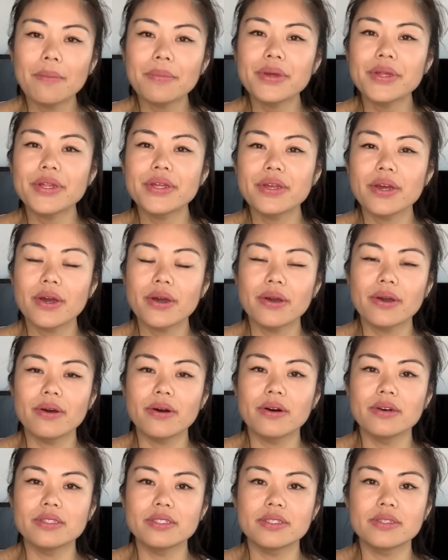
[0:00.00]
I'm going to go
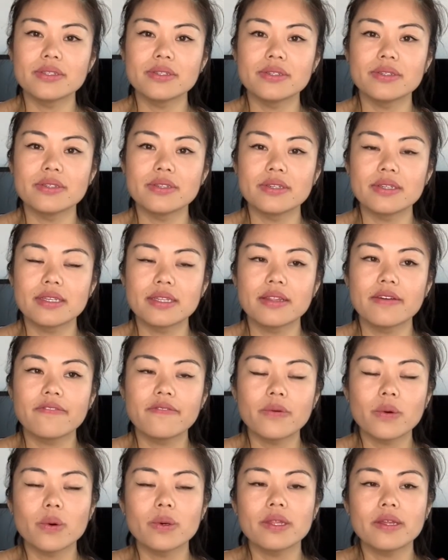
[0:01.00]
on to the
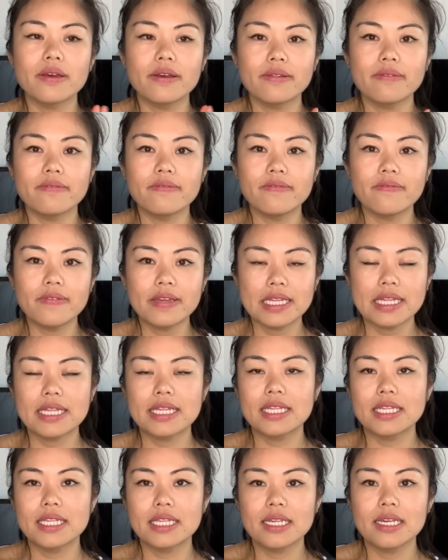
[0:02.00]
fourth and fifth
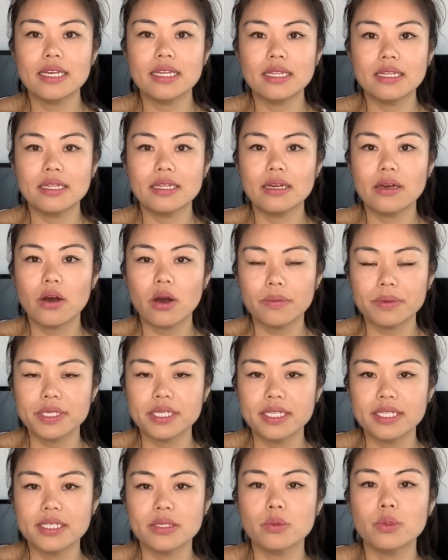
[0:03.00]

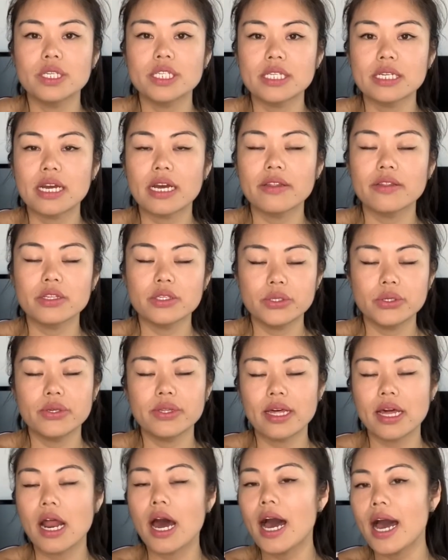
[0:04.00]
options, which are the two
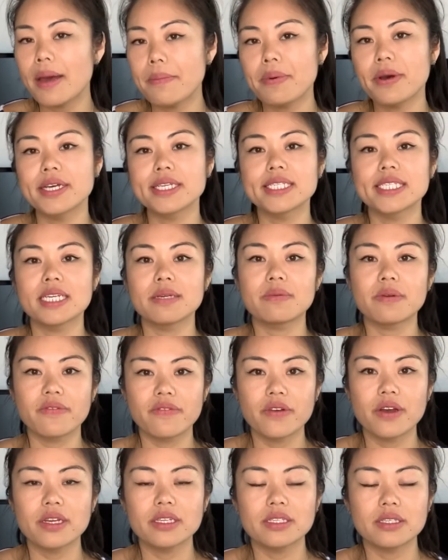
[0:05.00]
that I personally
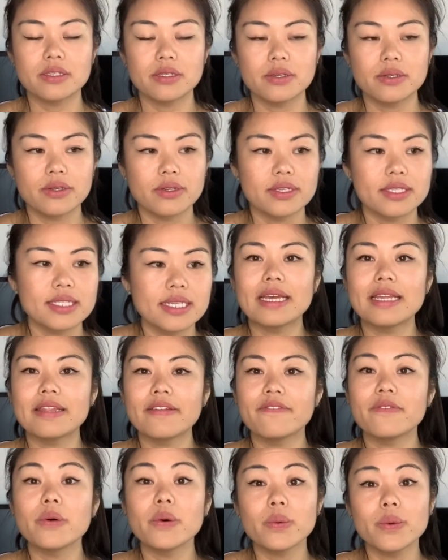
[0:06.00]
prefer to use. And the
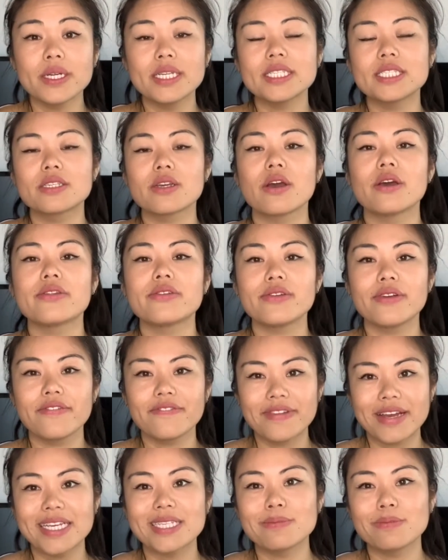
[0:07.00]
fourth one is to go through
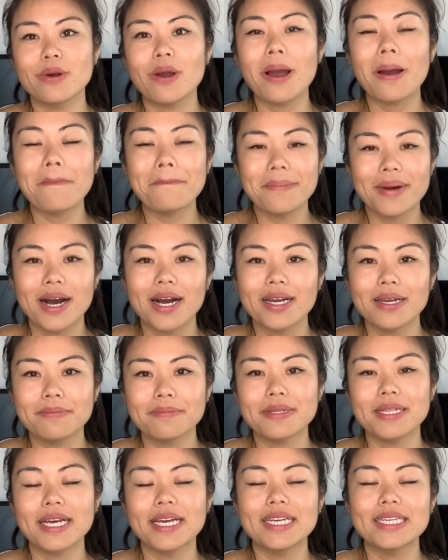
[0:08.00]
Facebook
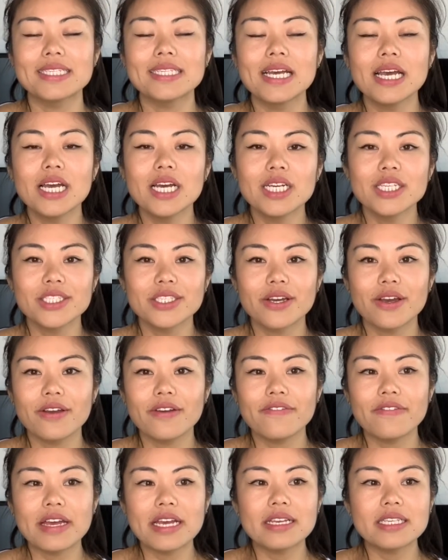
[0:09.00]
Marketplace. So
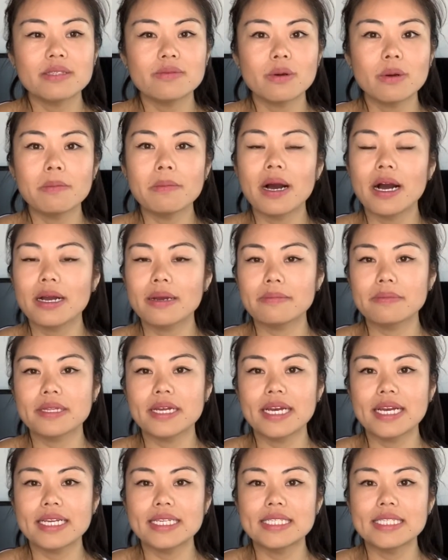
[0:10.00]
Facebook
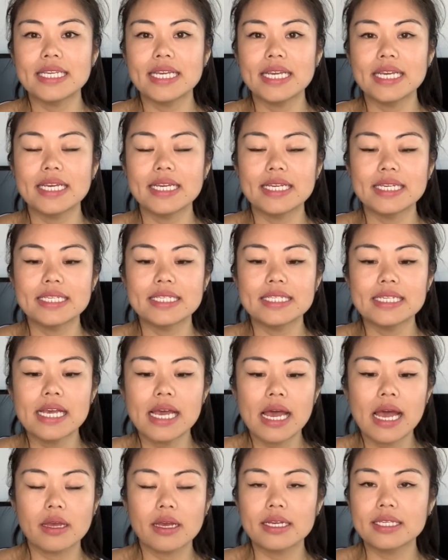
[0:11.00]
Marketplace is
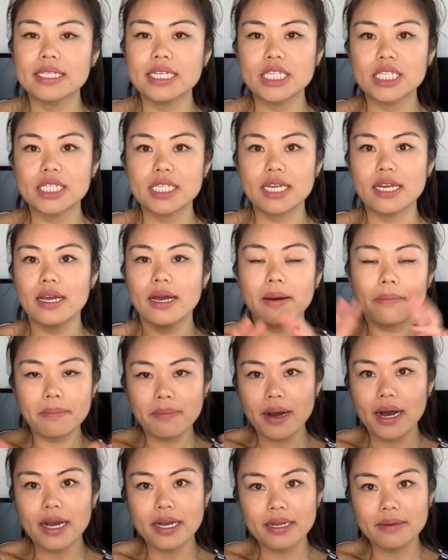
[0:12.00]
essentially a
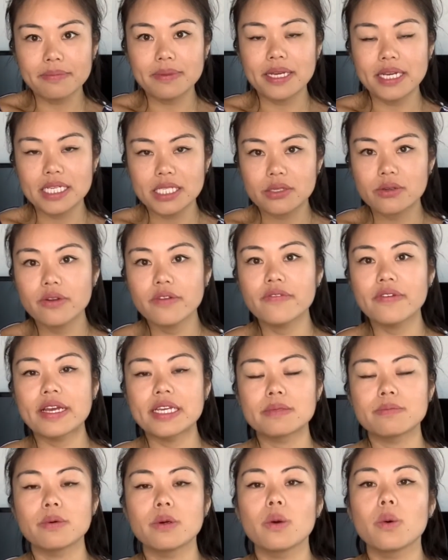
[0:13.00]
marketplace through
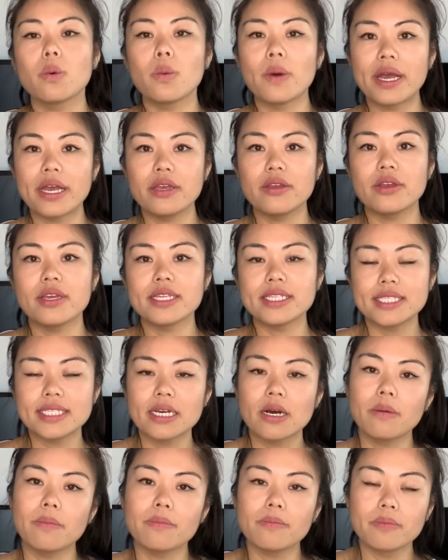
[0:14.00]
Facebook where you can
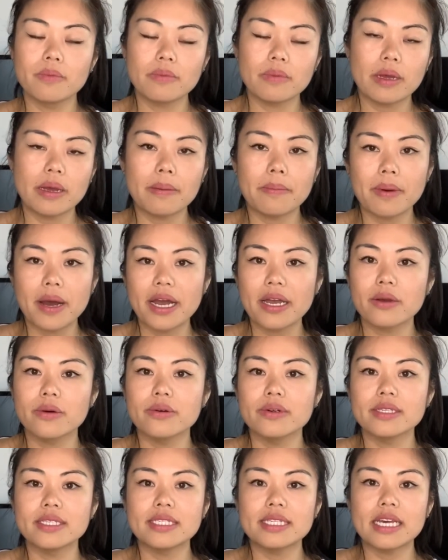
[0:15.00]
sell and buy
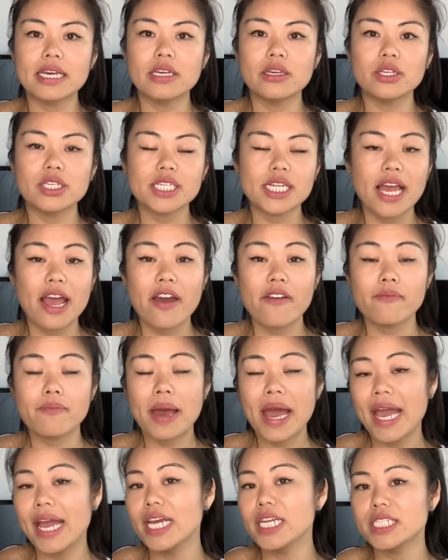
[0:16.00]
goods. They usually have
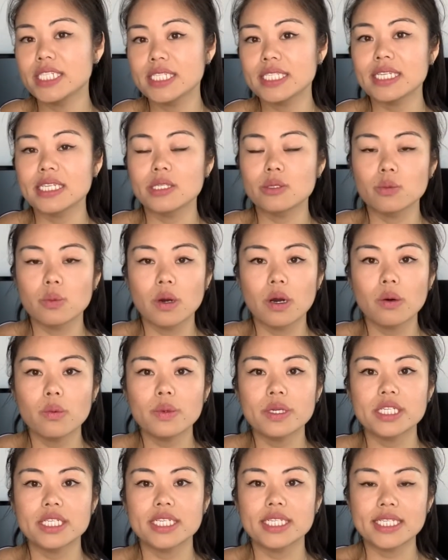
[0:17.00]
pages as well,
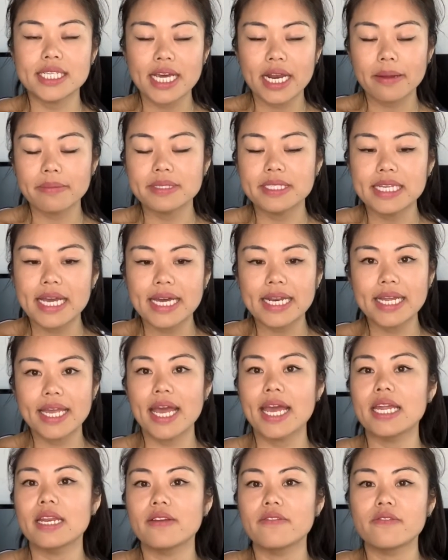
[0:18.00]
which are set up
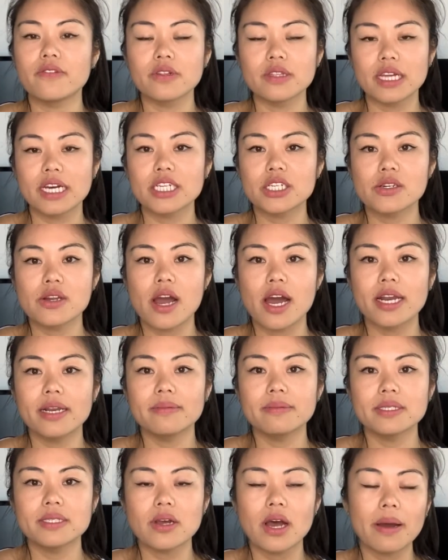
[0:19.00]
dedicated for luxury
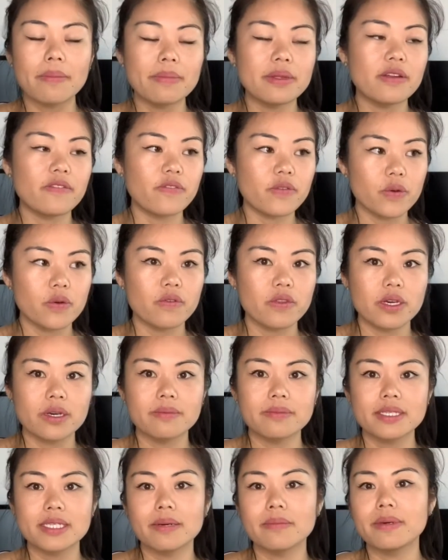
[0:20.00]
items. So I'm in a few of
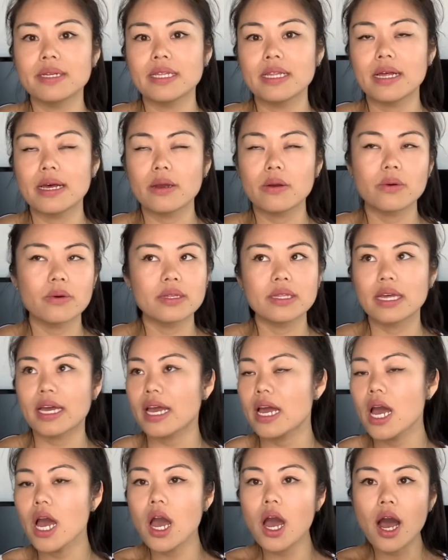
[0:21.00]
them. Some are called
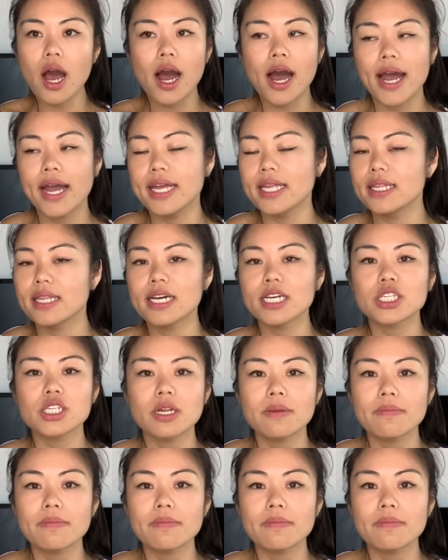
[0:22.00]
like high-end luxury